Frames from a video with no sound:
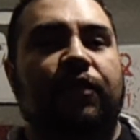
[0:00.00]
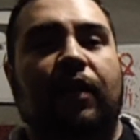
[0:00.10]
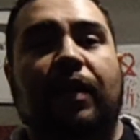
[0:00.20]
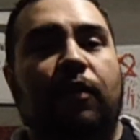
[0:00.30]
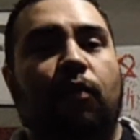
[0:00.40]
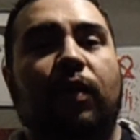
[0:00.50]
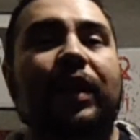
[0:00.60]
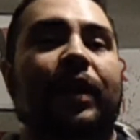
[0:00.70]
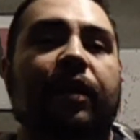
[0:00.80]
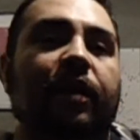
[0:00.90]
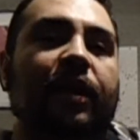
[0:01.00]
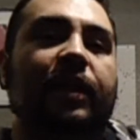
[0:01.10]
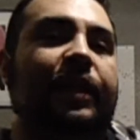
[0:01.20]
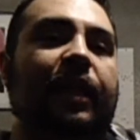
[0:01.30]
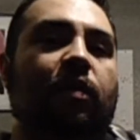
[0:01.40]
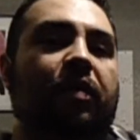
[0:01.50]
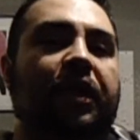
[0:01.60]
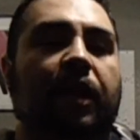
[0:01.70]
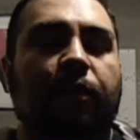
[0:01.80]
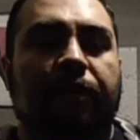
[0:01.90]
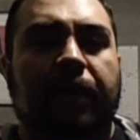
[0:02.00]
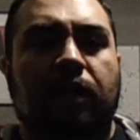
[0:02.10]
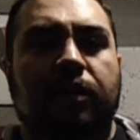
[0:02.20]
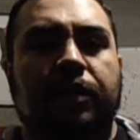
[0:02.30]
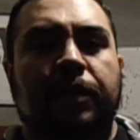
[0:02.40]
They didn't really come with belts,